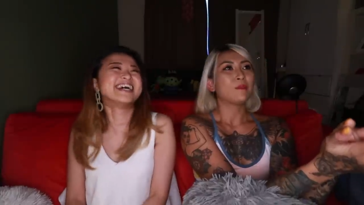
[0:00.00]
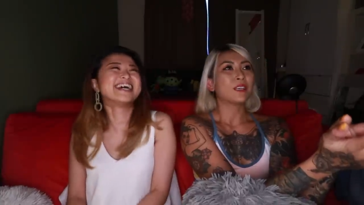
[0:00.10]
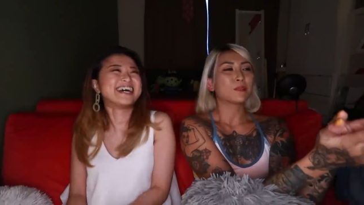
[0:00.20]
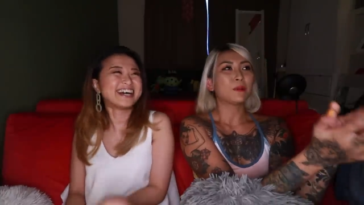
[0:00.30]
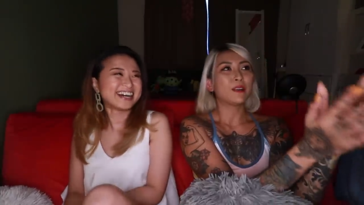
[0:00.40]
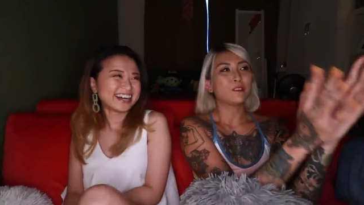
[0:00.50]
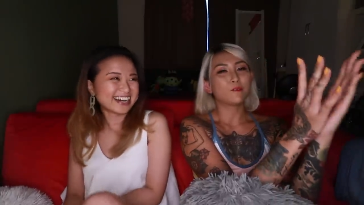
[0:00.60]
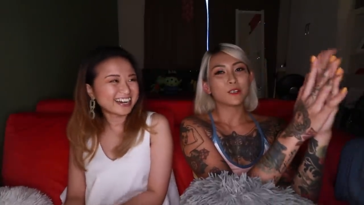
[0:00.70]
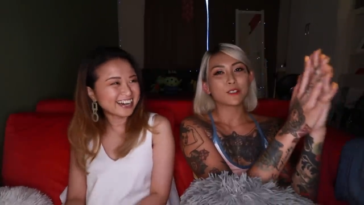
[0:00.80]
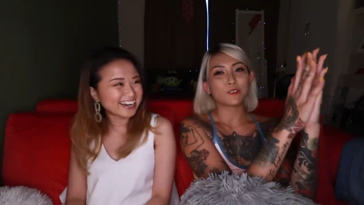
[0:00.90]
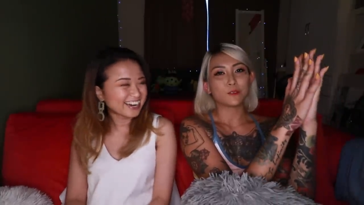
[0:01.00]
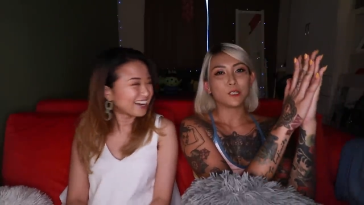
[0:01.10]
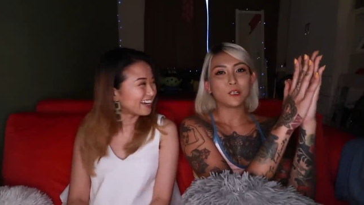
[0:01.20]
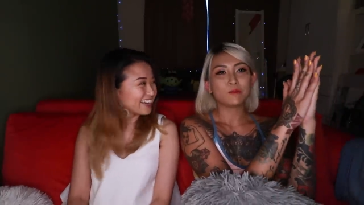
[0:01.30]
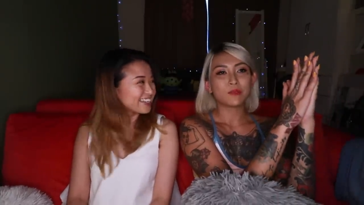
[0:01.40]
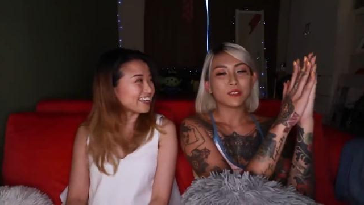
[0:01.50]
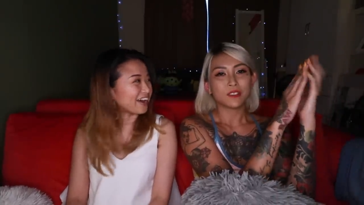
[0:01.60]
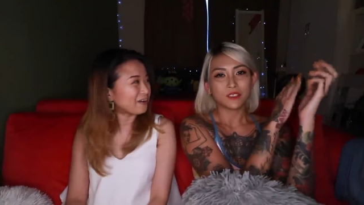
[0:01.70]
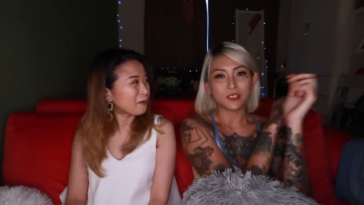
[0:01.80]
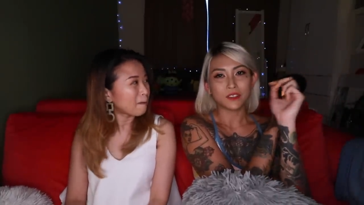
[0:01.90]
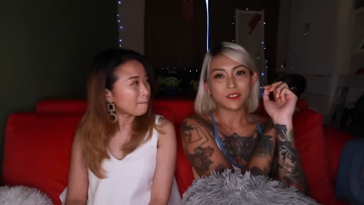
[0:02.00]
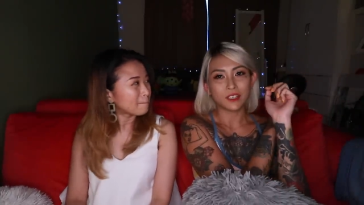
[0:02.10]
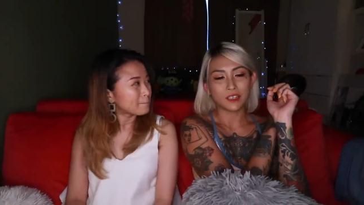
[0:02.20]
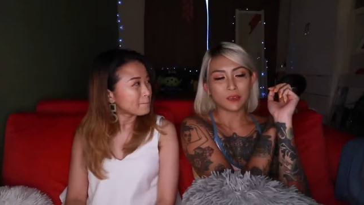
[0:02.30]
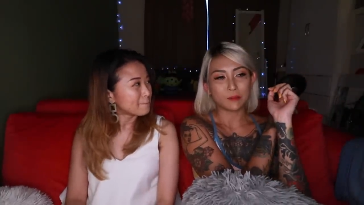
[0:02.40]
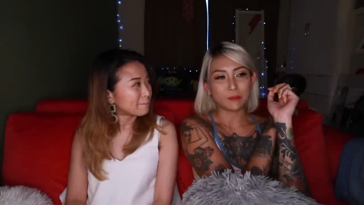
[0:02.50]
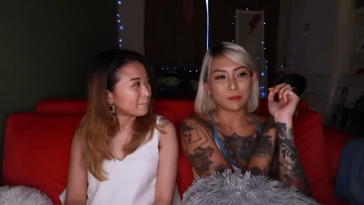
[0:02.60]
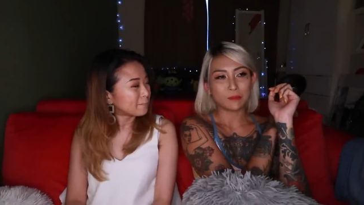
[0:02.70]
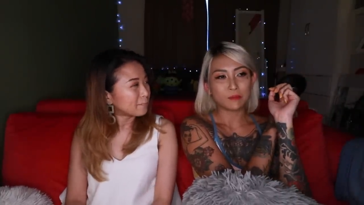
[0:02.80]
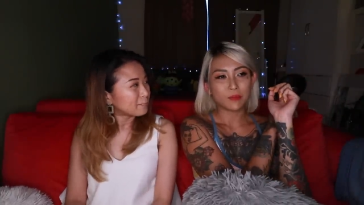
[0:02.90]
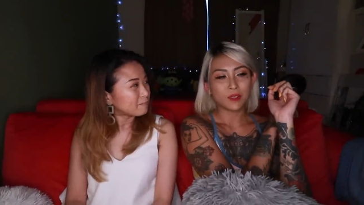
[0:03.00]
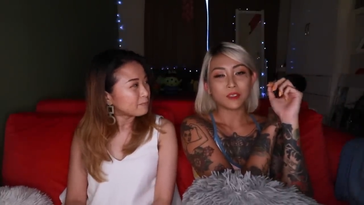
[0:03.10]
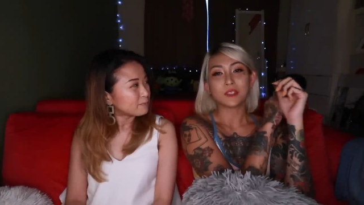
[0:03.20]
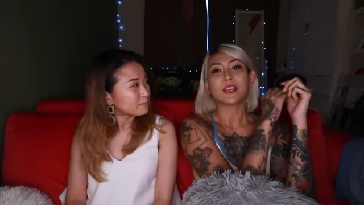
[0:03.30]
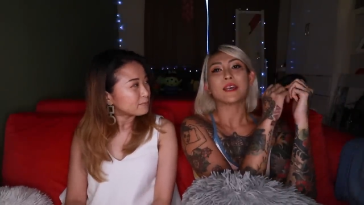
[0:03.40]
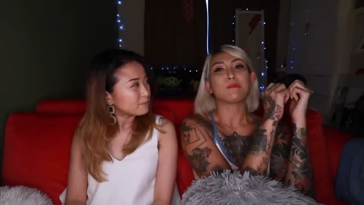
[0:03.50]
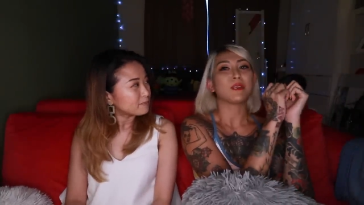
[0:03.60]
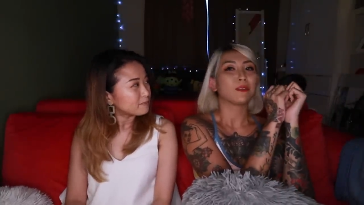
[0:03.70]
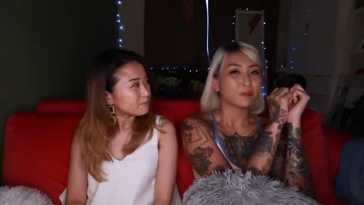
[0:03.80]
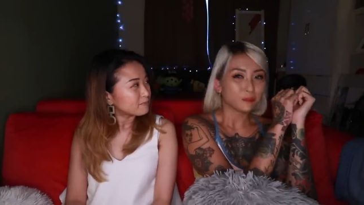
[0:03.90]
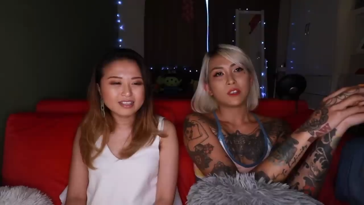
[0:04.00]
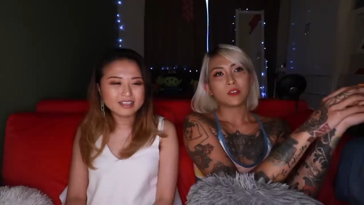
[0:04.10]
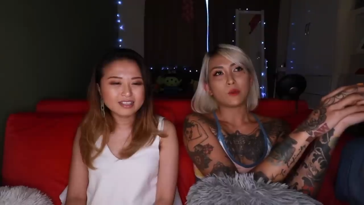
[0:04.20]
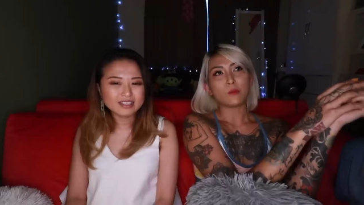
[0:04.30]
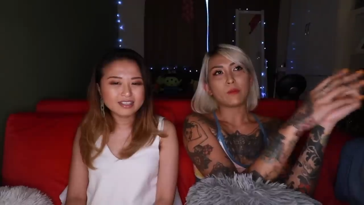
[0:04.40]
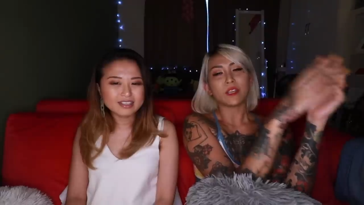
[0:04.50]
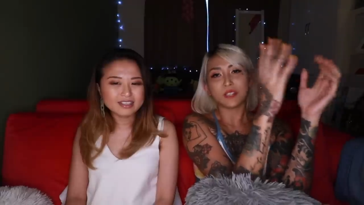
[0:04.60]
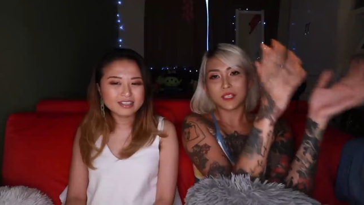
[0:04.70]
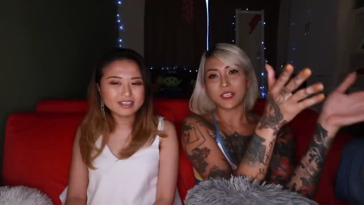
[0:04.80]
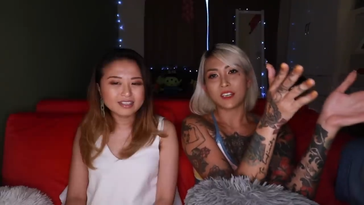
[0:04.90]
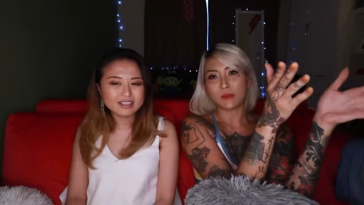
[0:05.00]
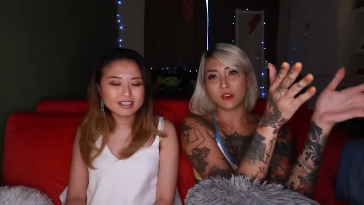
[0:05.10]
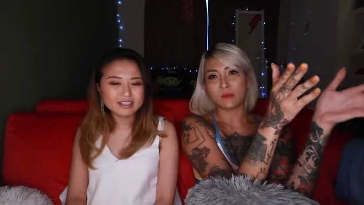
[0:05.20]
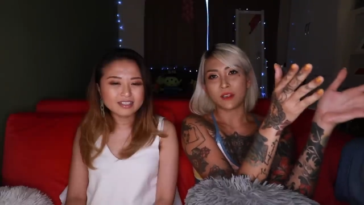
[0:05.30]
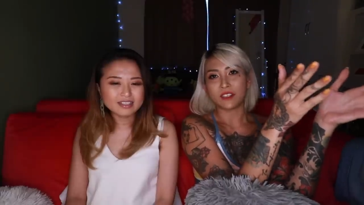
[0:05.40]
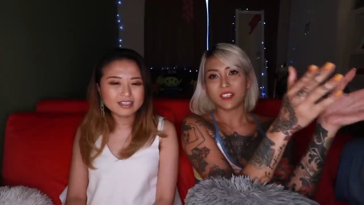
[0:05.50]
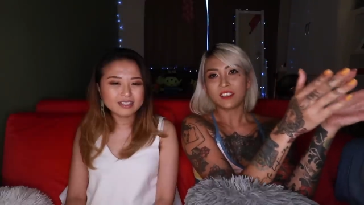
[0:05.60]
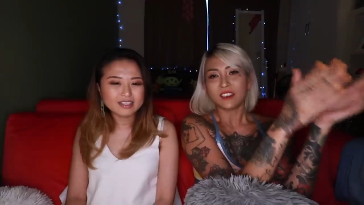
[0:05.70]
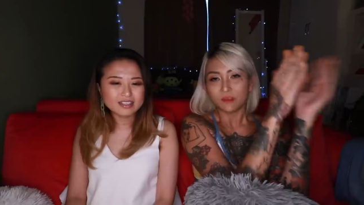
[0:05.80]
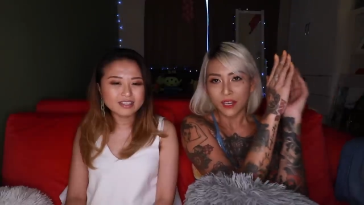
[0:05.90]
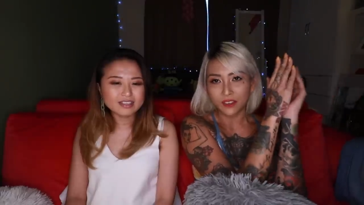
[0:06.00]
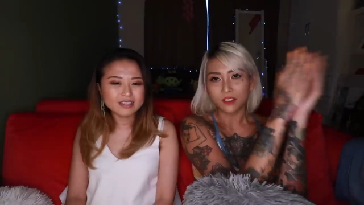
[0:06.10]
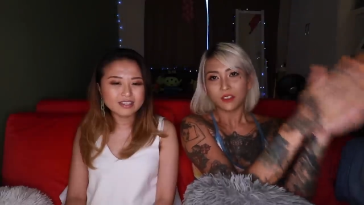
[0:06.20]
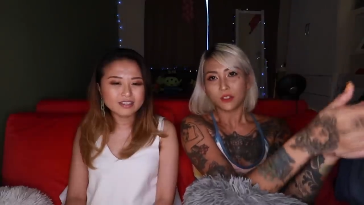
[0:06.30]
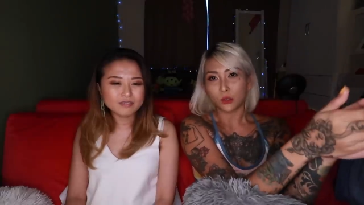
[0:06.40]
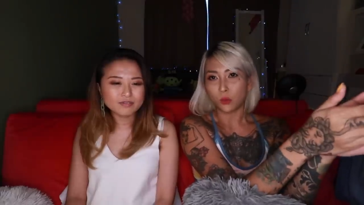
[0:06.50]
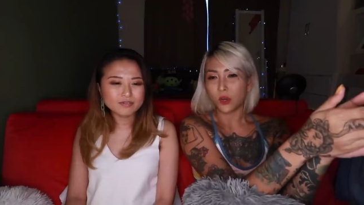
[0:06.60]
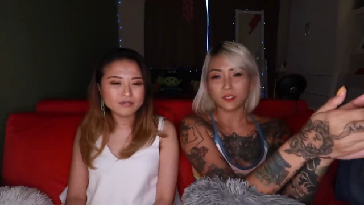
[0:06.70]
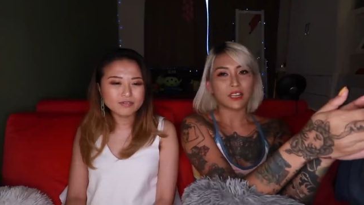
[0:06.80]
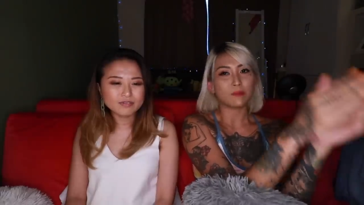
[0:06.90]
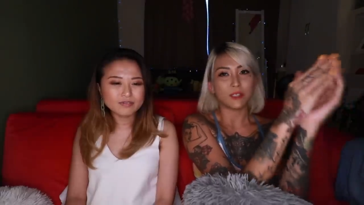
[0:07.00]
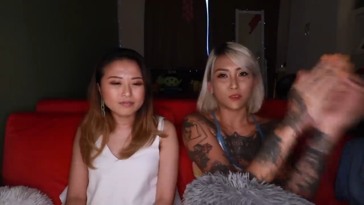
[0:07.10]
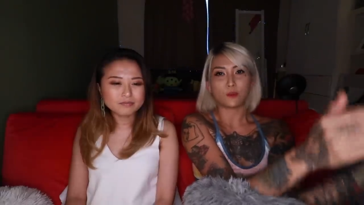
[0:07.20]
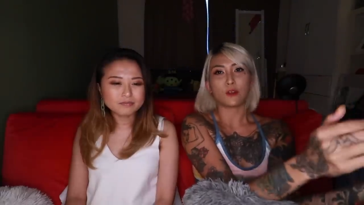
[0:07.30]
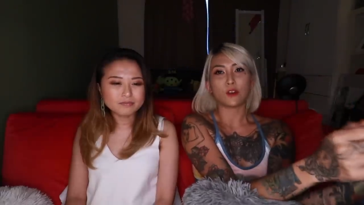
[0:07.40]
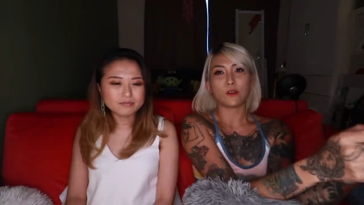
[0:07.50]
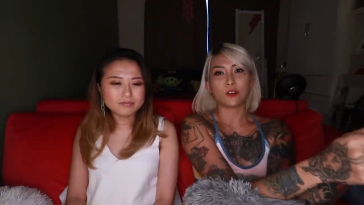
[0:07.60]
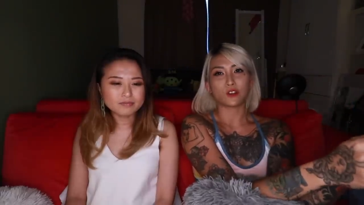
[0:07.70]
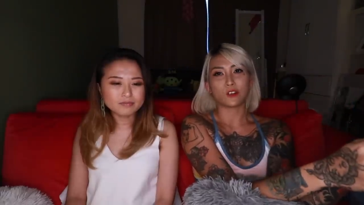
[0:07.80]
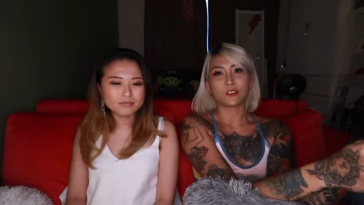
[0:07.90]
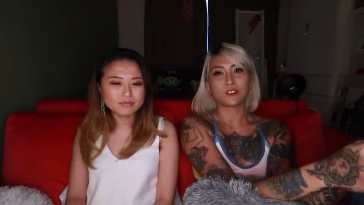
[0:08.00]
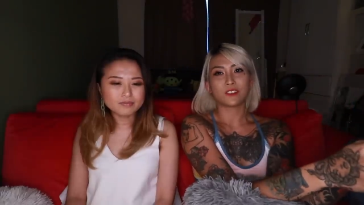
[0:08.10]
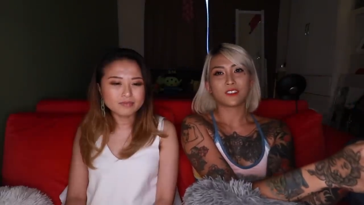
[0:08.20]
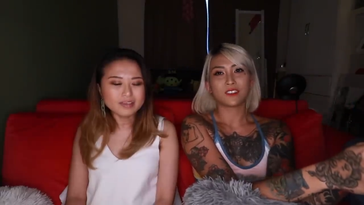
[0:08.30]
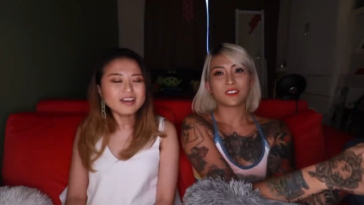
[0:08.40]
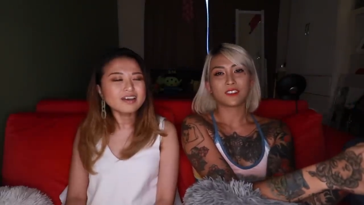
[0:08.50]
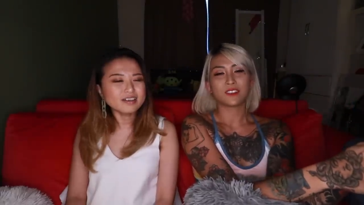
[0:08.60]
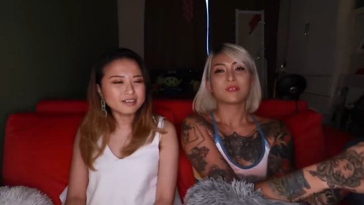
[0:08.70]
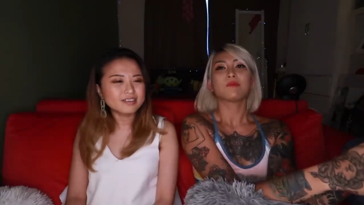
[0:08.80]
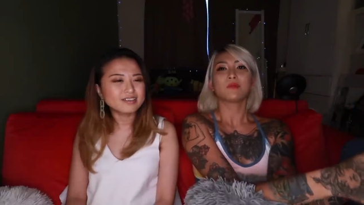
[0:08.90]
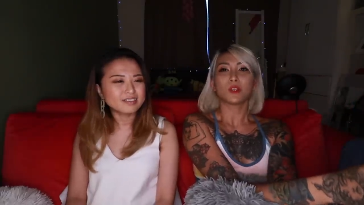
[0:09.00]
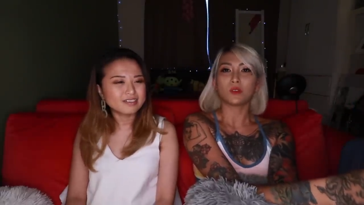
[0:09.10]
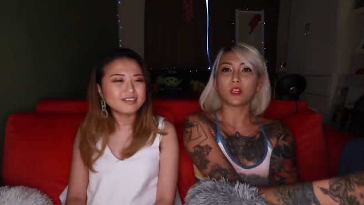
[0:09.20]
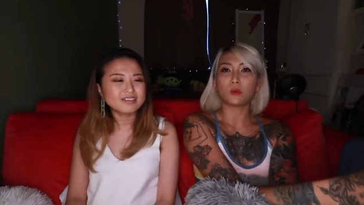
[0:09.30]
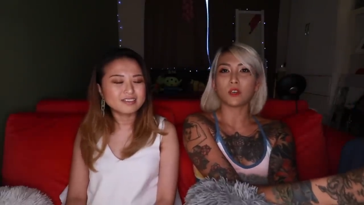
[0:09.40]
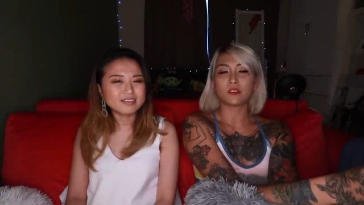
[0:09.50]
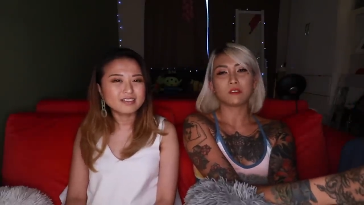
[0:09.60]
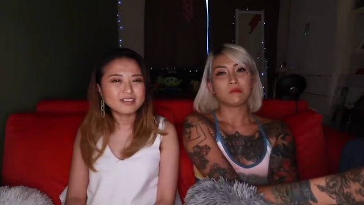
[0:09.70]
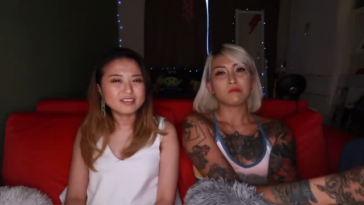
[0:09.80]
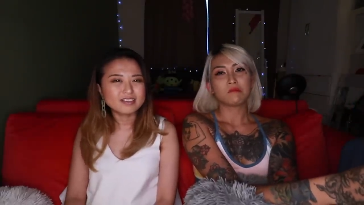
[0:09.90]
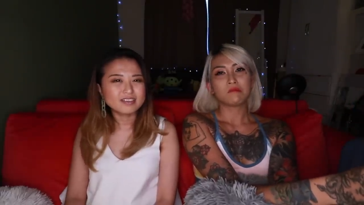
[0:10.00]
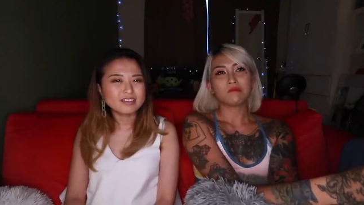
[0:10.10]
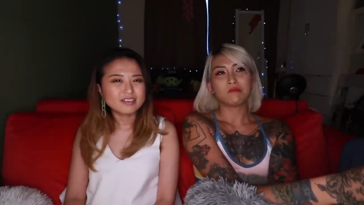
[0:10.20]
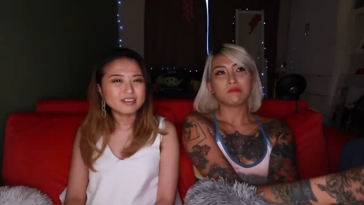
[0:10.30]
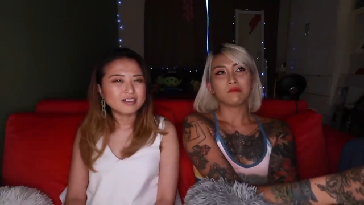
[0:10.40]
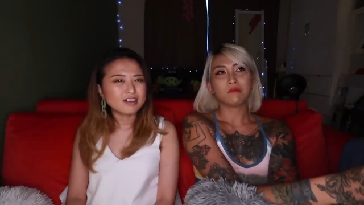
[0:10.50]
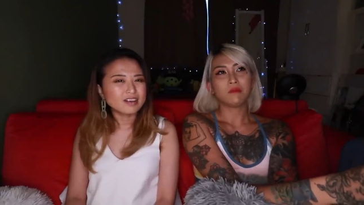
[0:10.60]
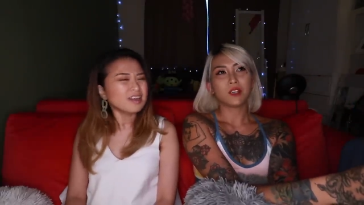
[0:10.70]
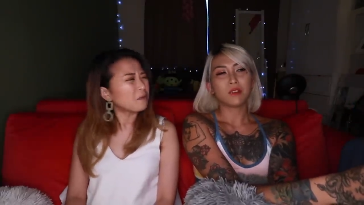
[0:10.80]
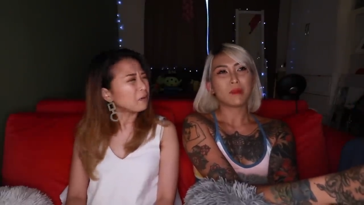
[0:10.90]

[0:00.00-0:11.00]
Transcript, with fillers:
Speaker 1: best part, first of all, yeah. the um, the timing. You make decent amount of money, but your work time is very very short. Yeah. You only work Mm, yeah,